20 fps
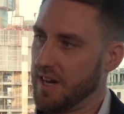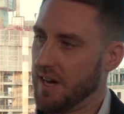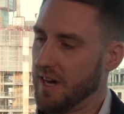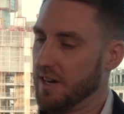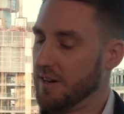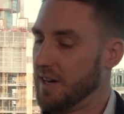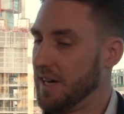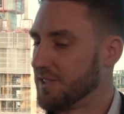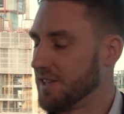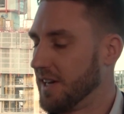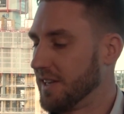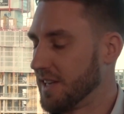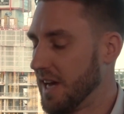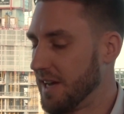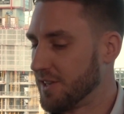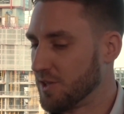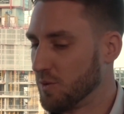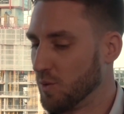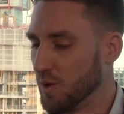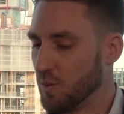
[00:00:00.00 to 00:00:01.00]

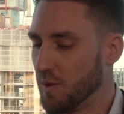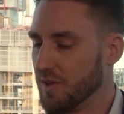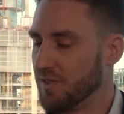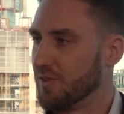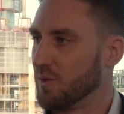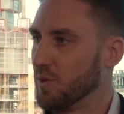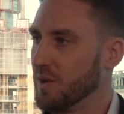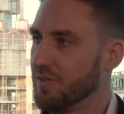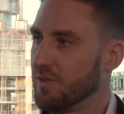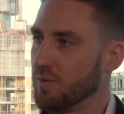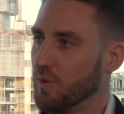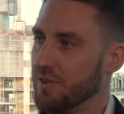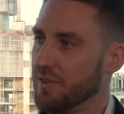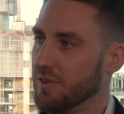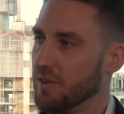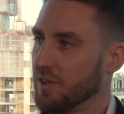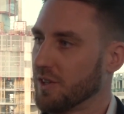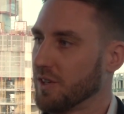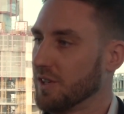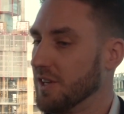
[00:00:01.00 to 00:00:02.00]
as you would
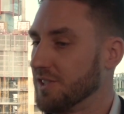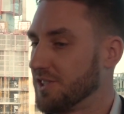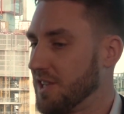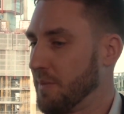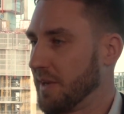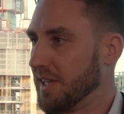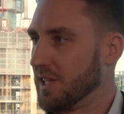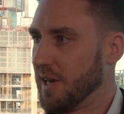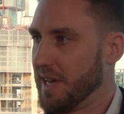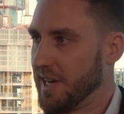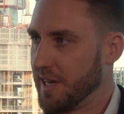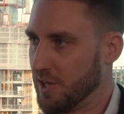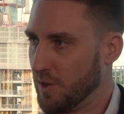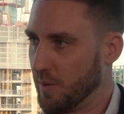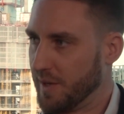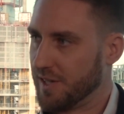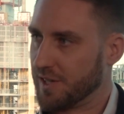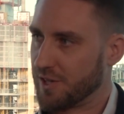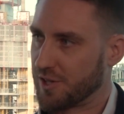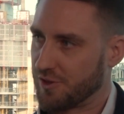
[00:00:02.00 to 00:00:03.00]
with stepping into any
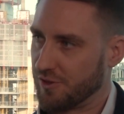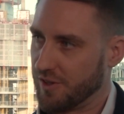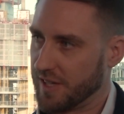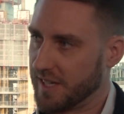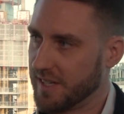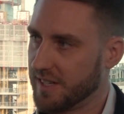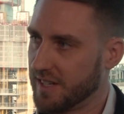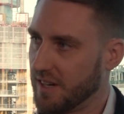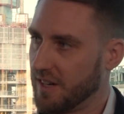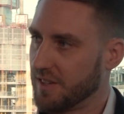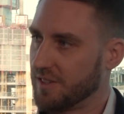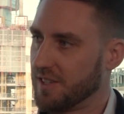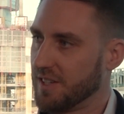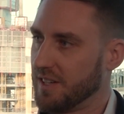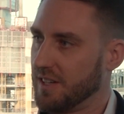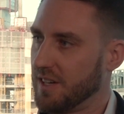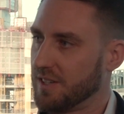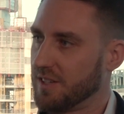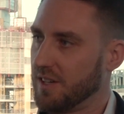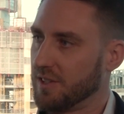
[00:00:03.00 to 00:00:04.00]
new industry, I'd
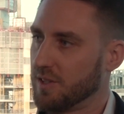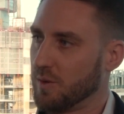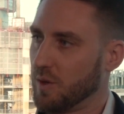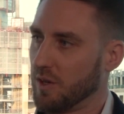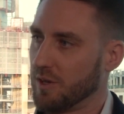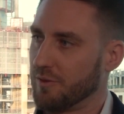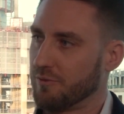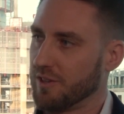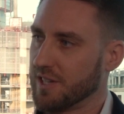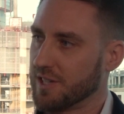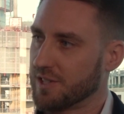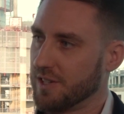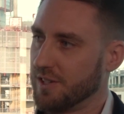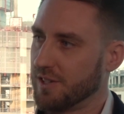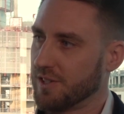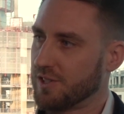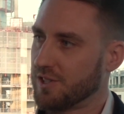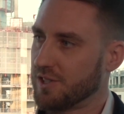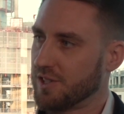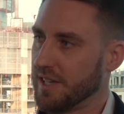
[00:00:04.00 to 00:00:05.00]
do a lot of
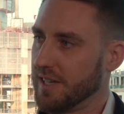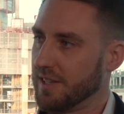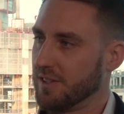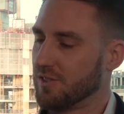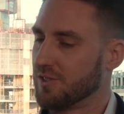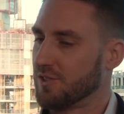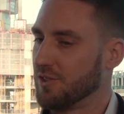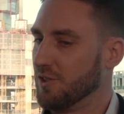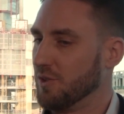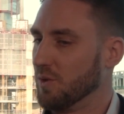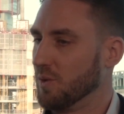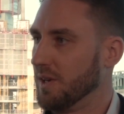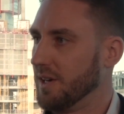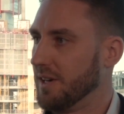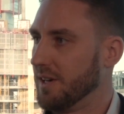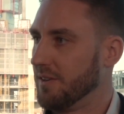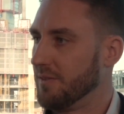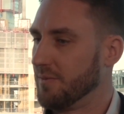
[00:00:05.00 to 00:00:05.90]
research into